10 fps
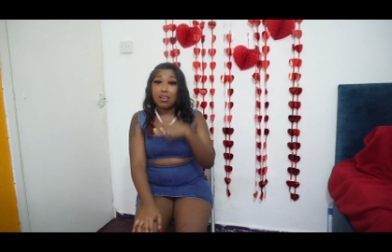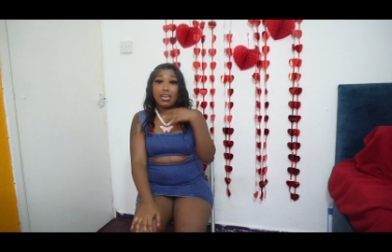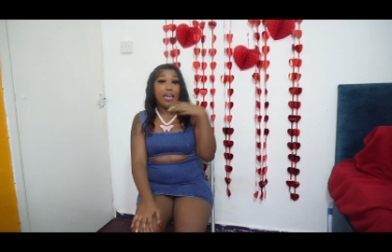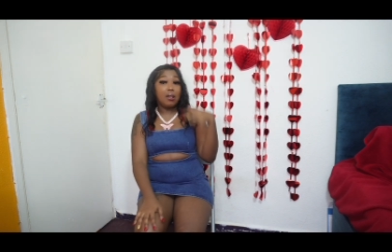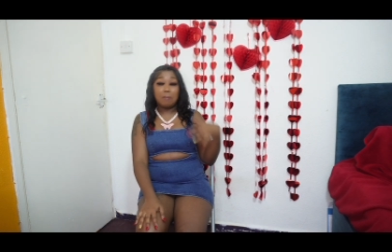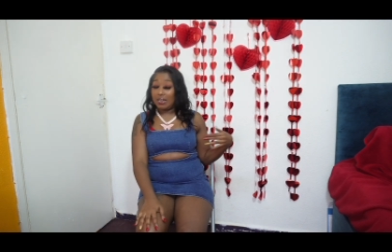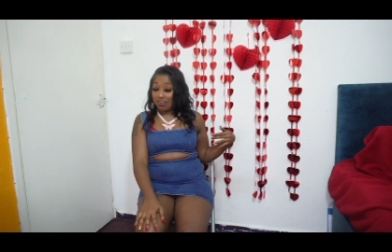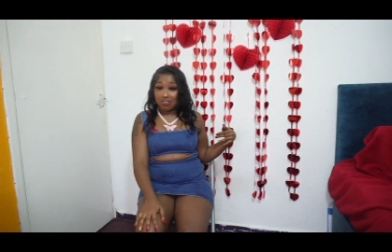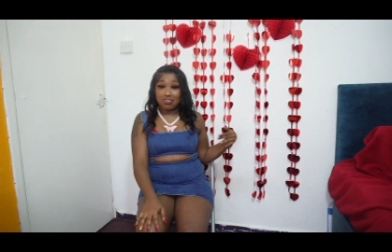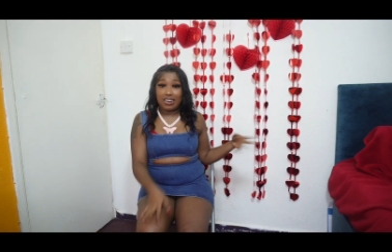Hella
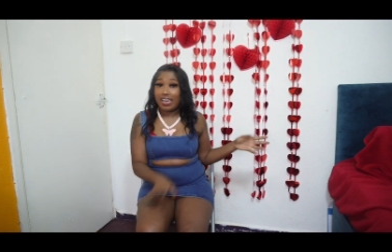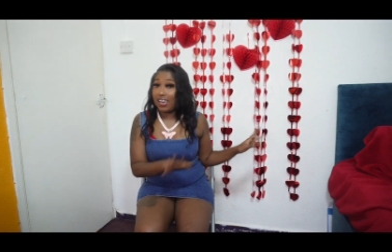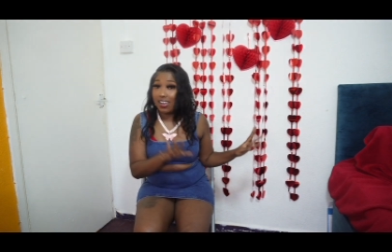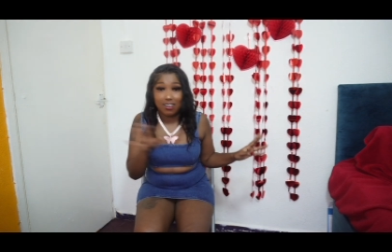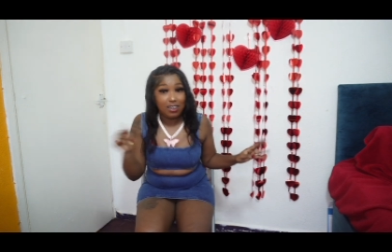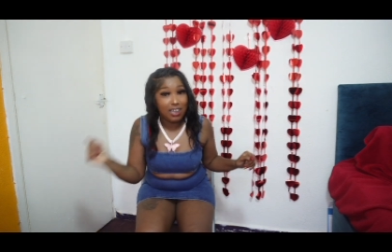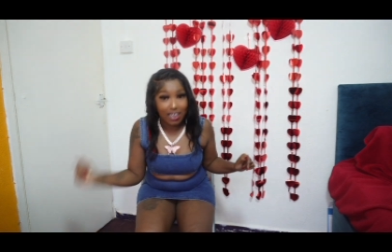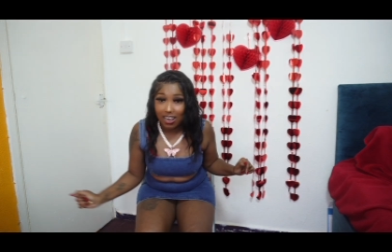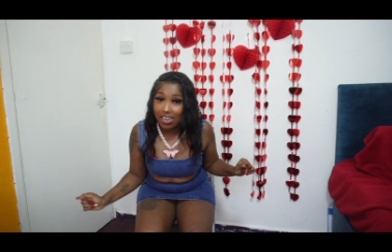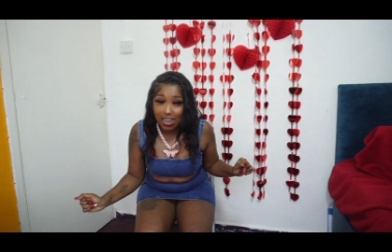banter. Like,
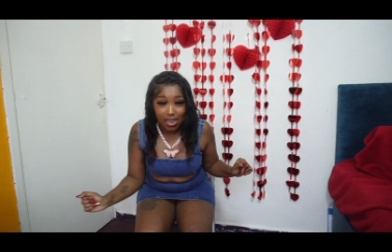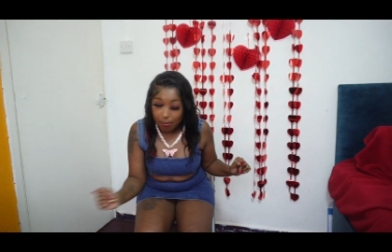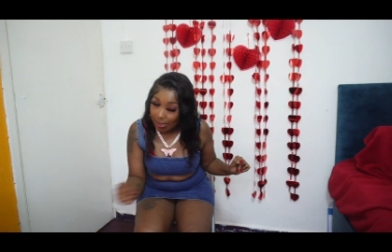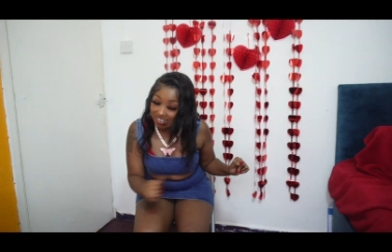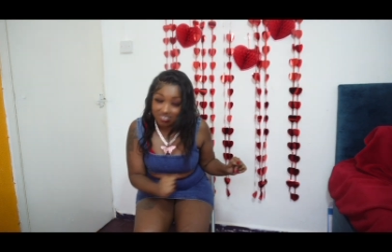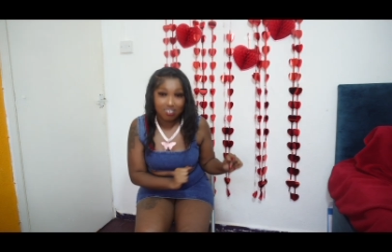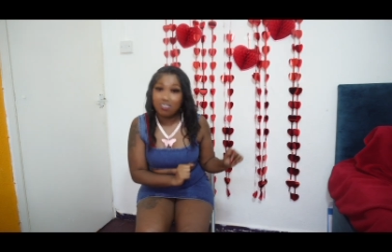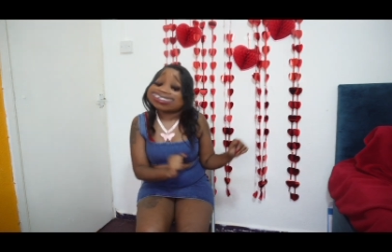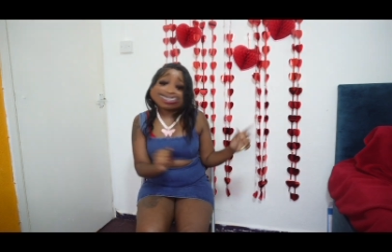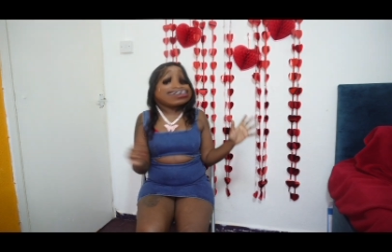hella, hella, hella banter.
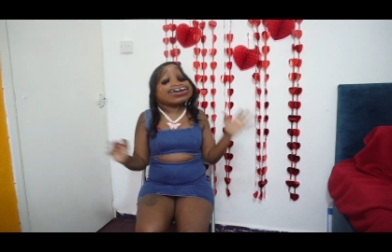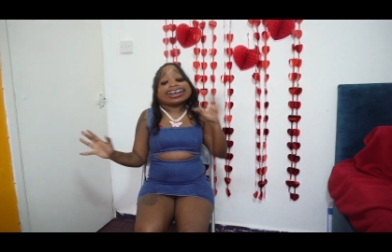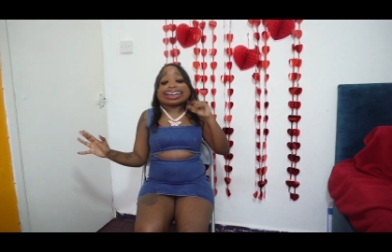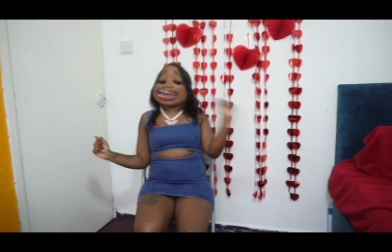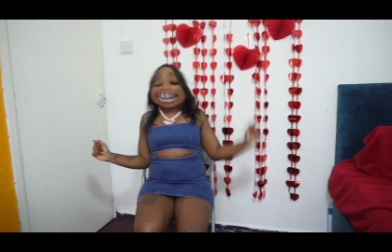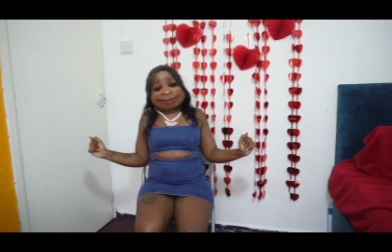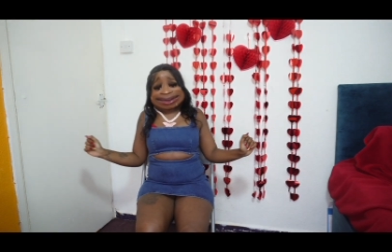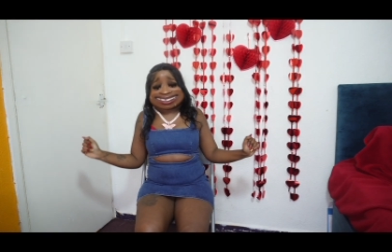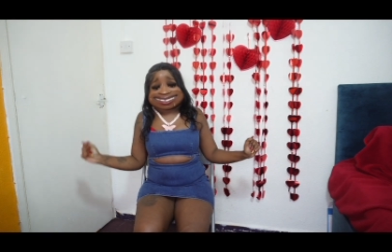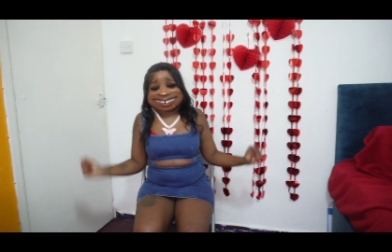Hella
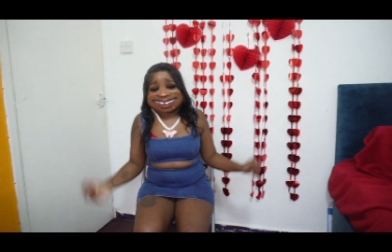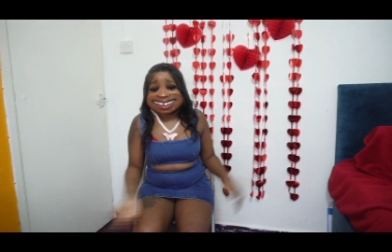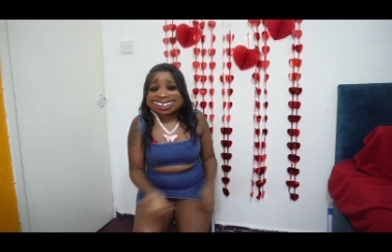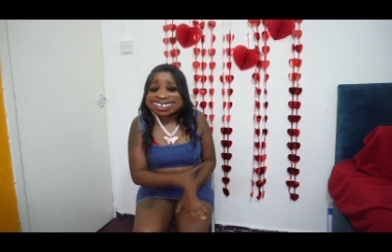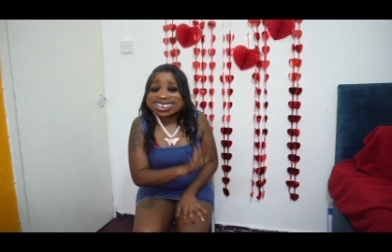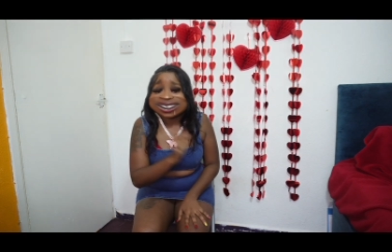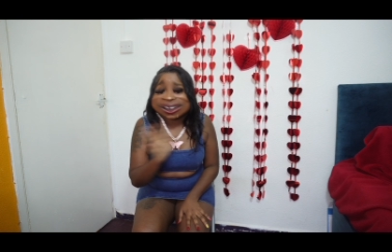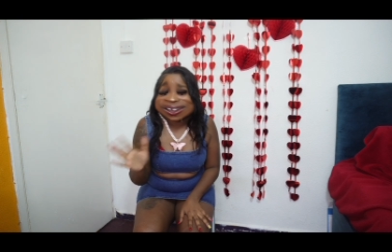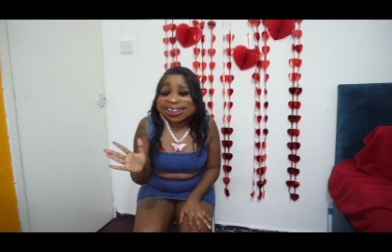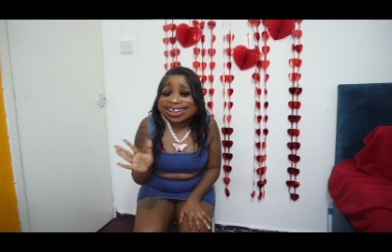banter. You
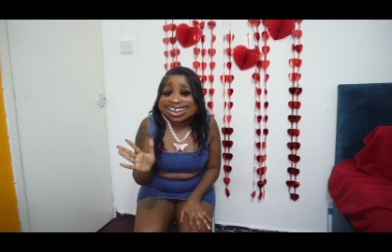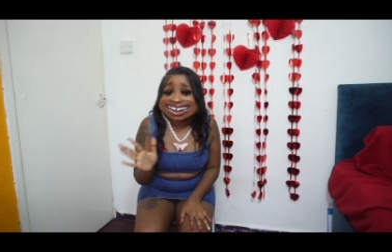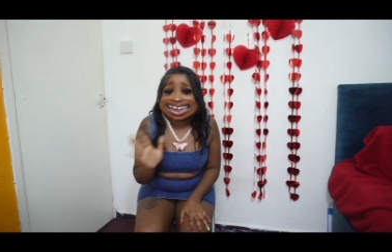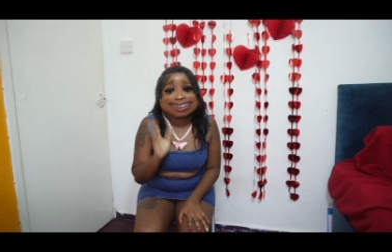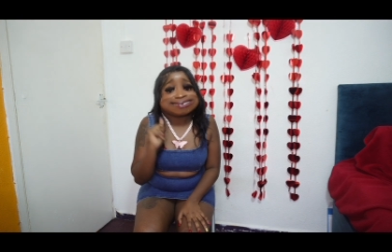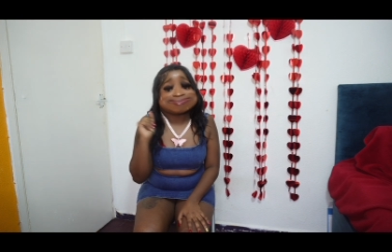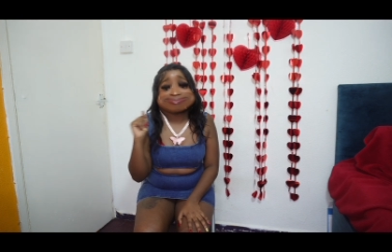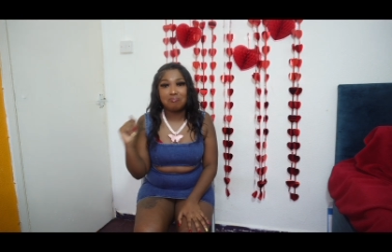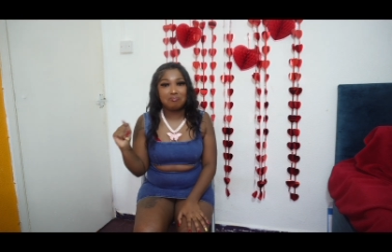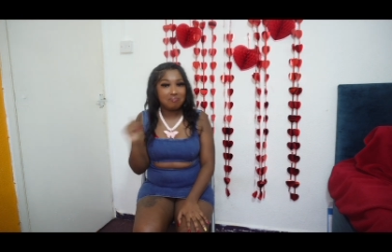know, like,
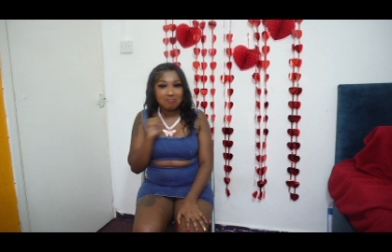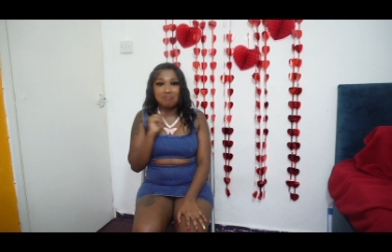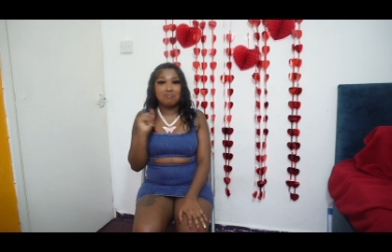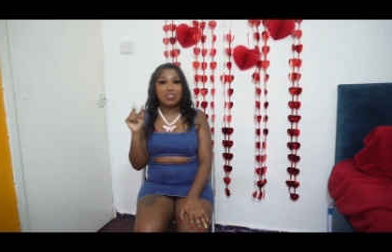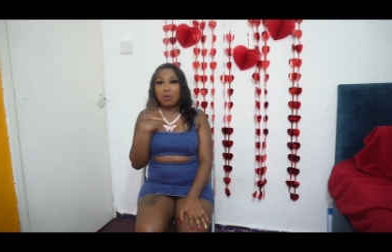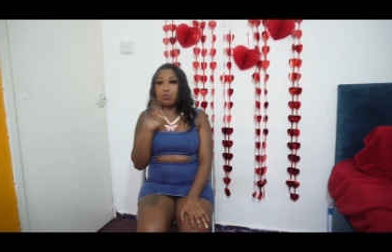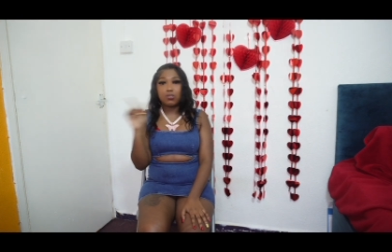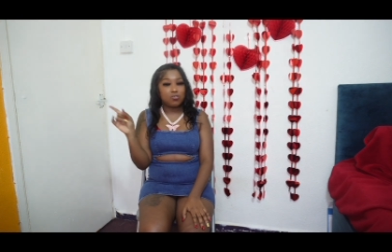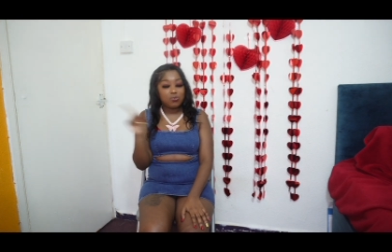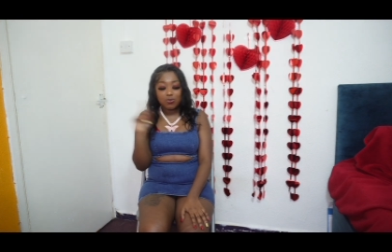mm -mm, don't
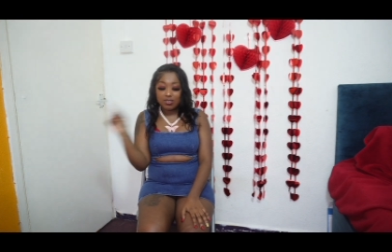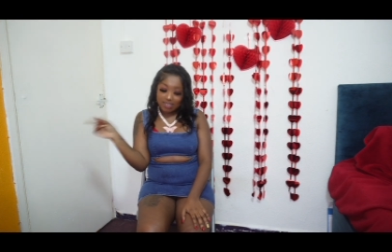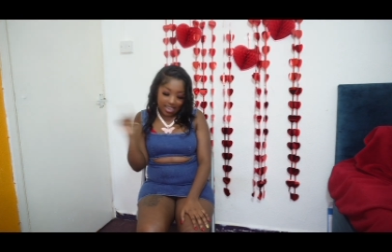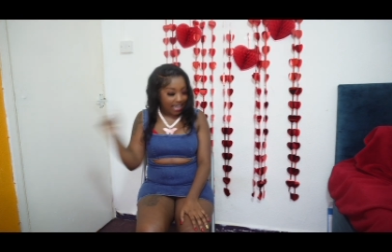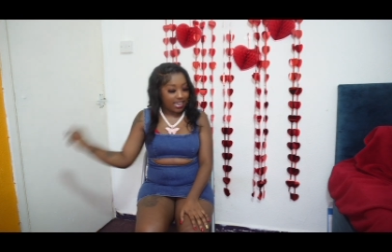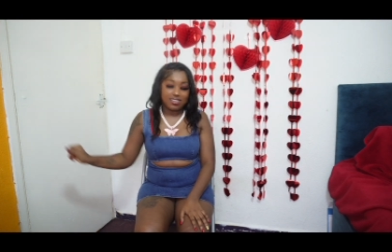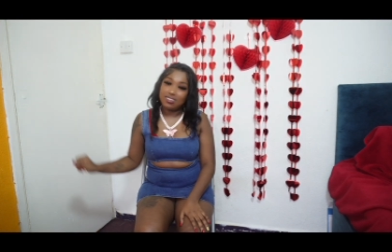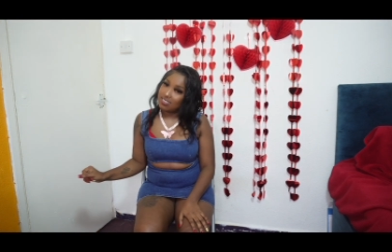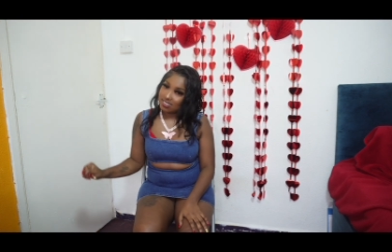do that.